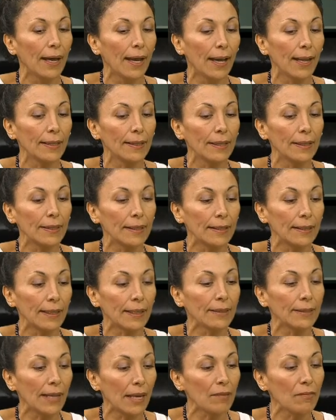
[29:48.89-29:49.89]
and then
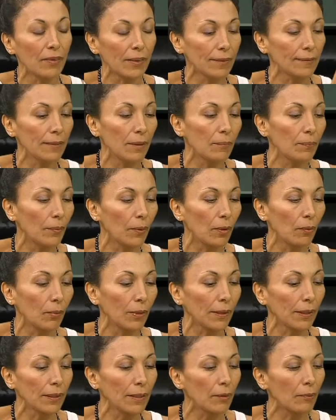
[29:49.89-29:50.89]
that time, for example,
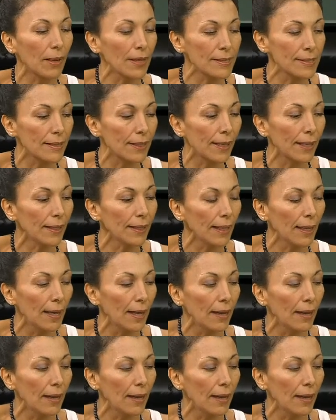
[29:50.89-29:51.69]
when he was dead,